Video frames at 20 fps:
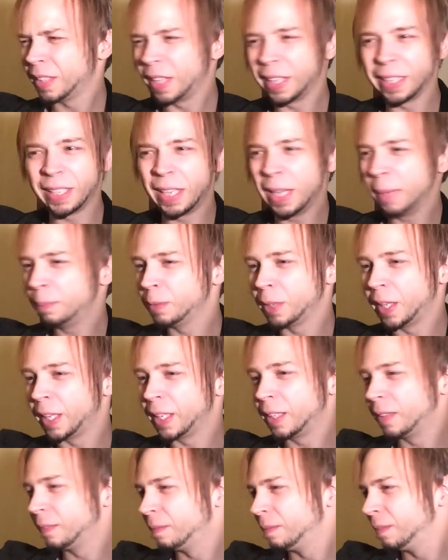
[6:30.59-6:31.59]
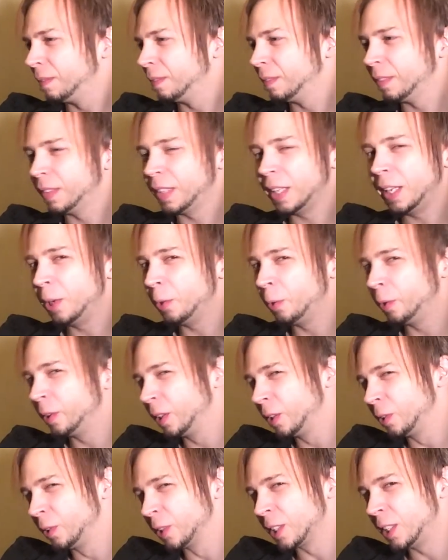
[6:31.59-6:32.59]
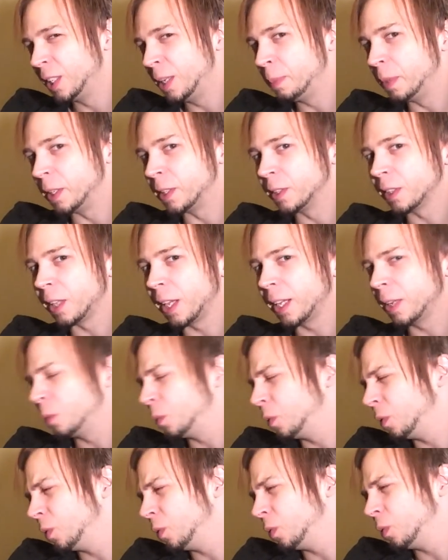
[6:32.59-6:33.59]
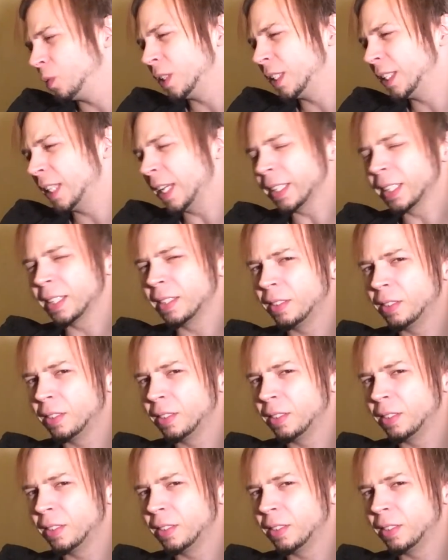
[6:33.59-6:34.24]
I kept like hearing little snippets like, is that